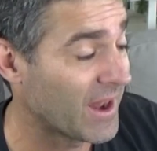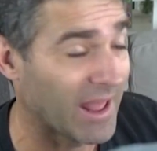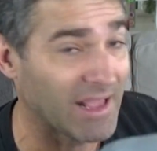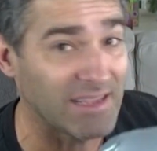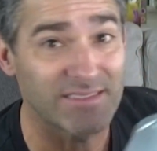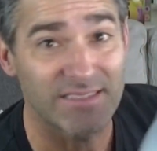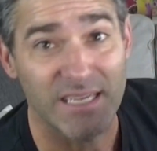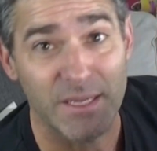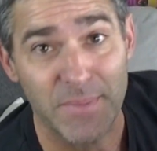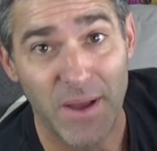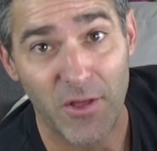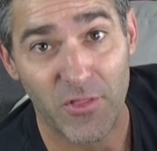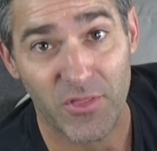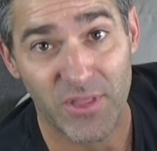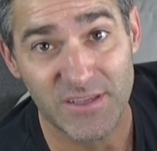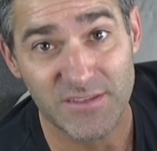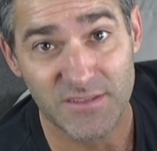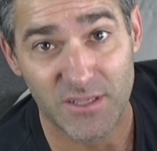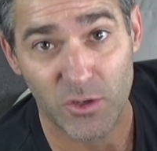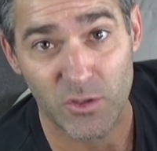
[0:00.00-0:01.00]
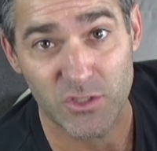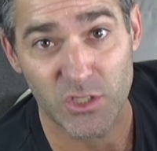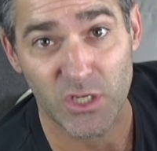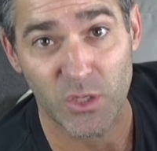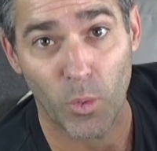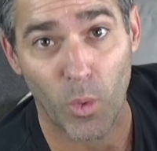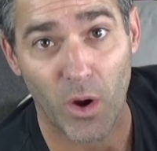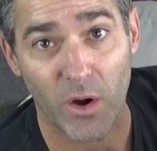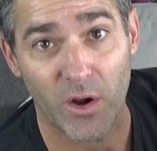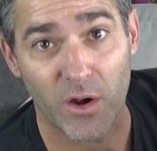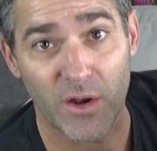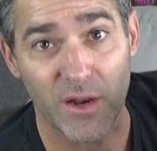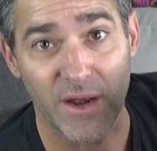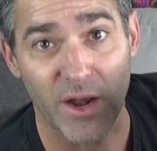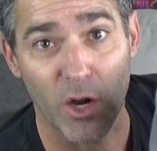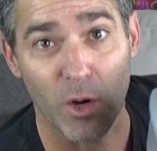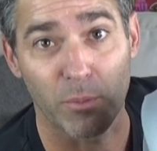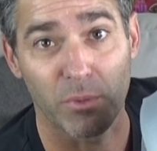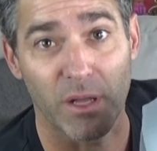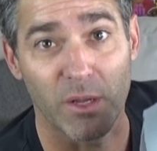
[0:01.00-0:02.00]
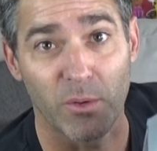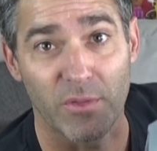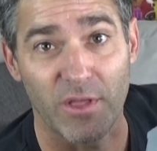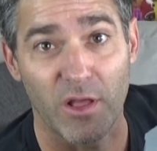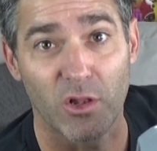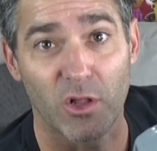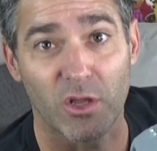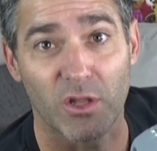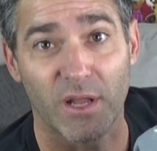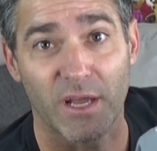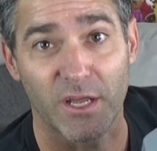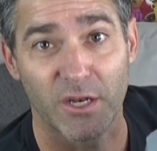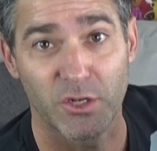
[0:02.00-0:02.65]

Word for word: Nice thing about this though is you can wear it on an airplane without looking like a